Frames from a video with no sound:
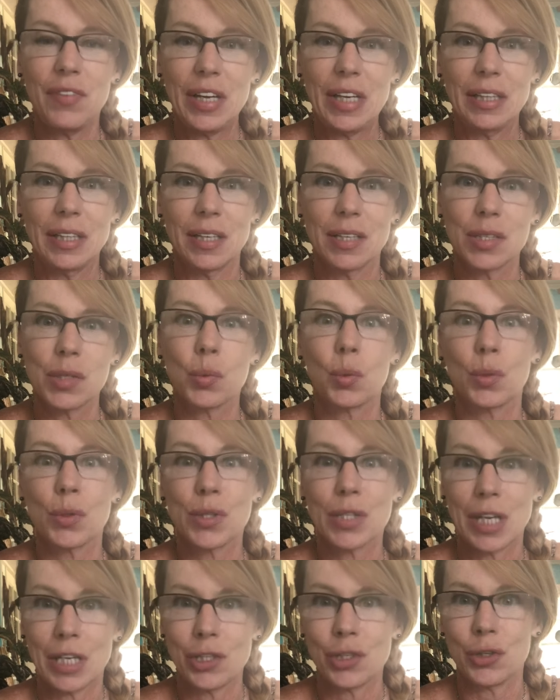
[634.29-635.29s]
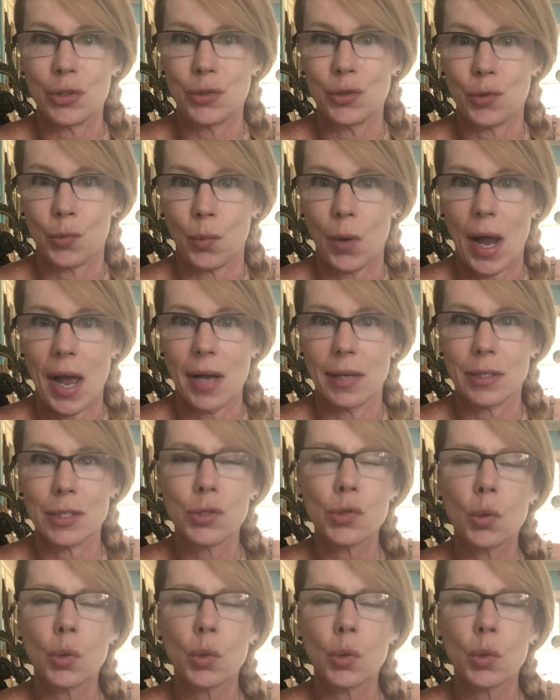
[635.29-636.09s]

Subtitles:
Venus will station direct.